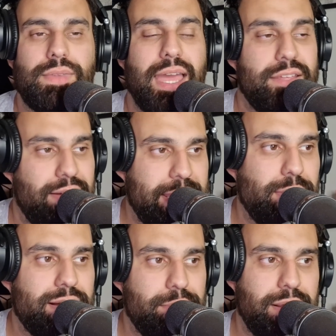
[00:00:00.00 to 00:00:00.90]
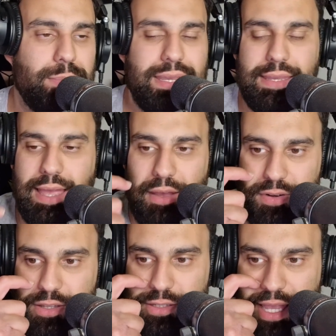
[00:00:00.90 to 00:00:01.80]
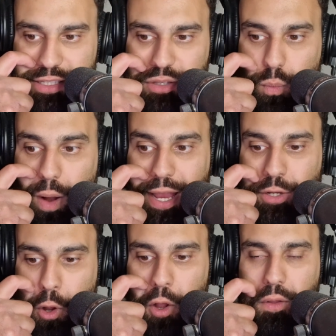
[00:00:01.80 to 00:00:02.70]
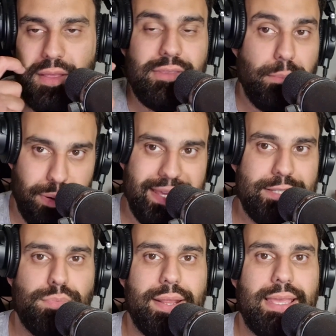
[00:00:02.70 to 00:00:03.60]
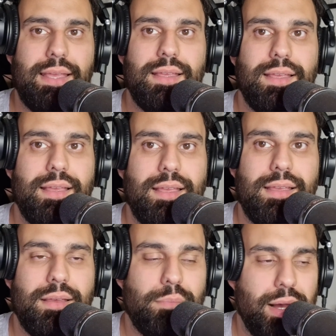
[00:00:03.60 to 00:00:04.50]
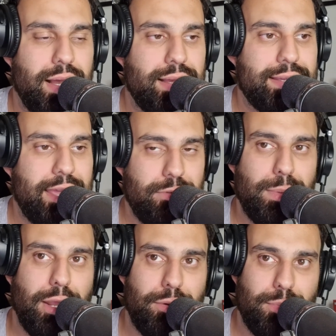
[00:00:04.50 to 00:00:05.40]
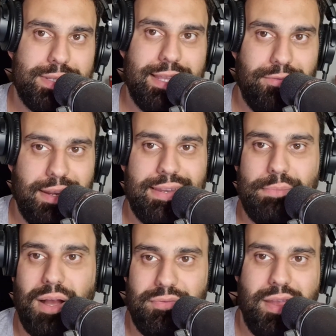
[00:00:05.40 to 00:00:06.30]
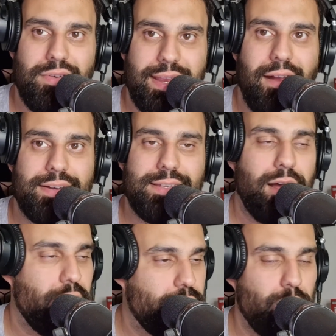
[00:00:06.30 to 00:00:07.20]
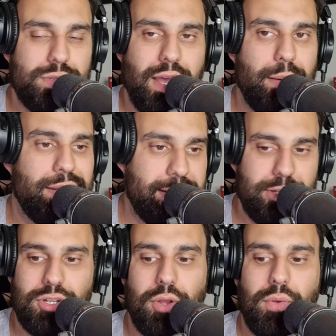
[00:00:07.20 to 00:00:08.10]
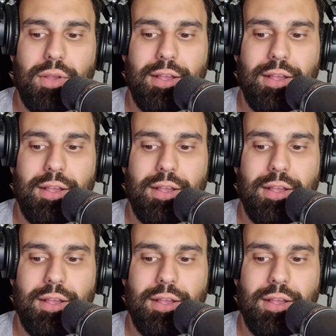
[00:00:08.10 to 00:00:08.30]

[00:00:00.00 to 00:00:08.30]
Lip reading: And if anyone can bring me evidence as to why not, then please bring it. But Kevin Malone was definitely my favorite character of all time in any show.